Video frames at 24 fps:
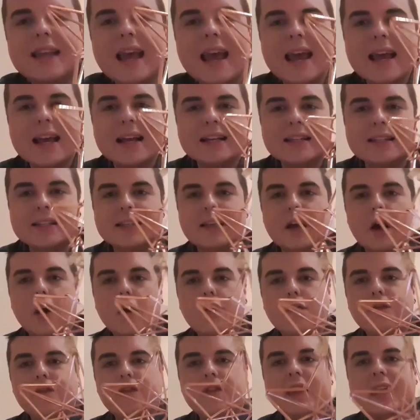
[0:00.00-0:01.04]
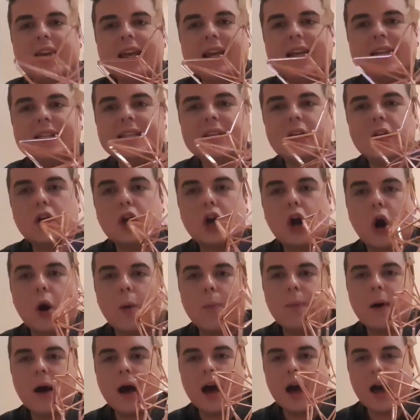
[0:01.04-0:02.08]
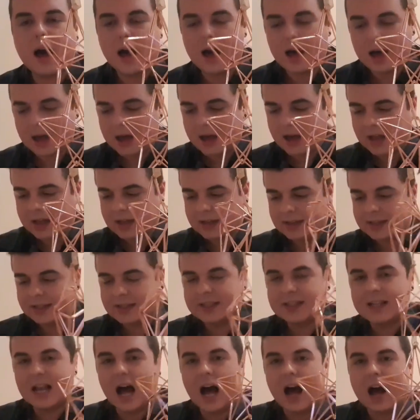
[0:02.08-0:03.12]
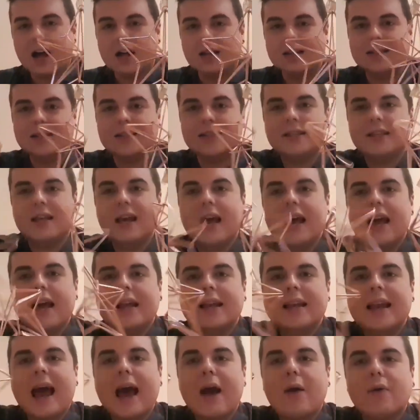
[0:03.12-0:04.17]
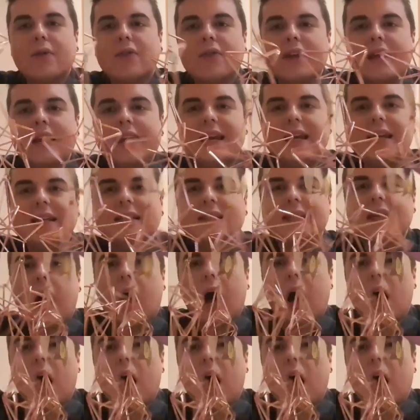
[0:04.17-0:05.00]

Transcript: six of these copper stars. Now these